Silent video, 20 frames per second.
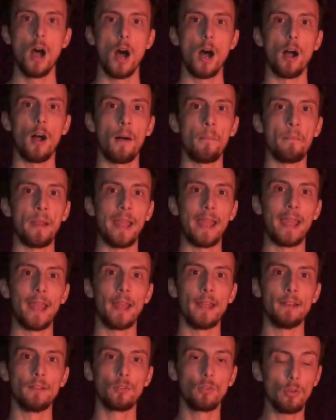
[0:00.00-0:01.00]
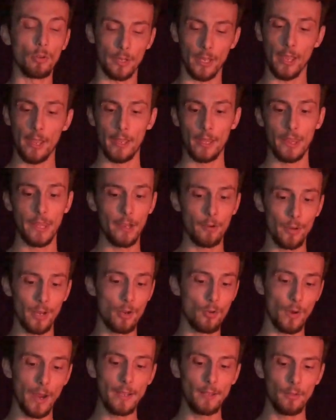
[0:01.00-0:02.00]
And look, they're a
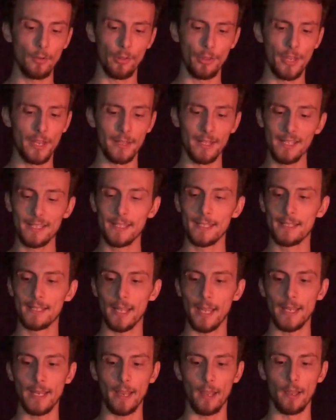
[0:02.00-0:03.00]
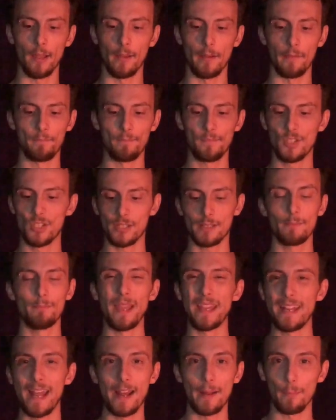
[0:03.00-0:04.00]
great little thing. This is like just
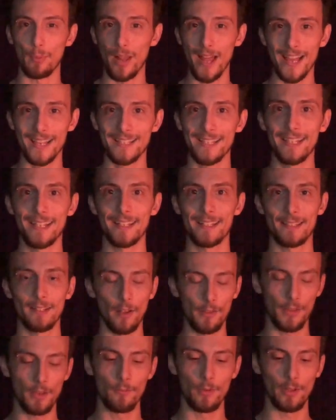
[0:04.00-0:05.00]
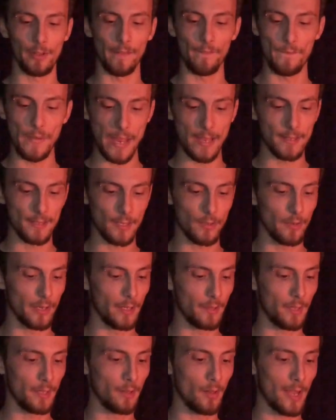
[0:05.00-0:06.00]
made out of plastic. It's nothing really fancy or
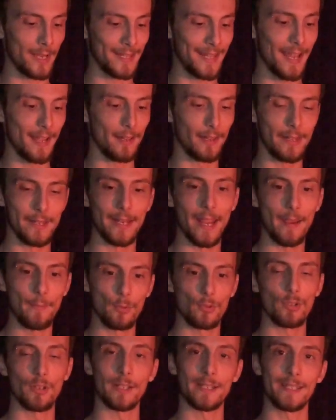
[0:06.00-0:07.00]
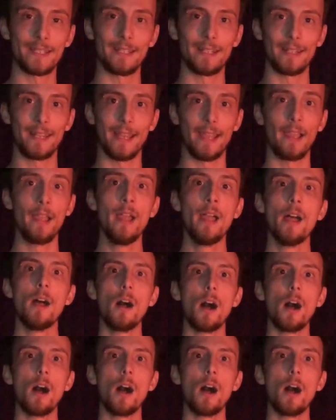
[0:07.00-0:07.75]
anything like that. It enables you to sit it there.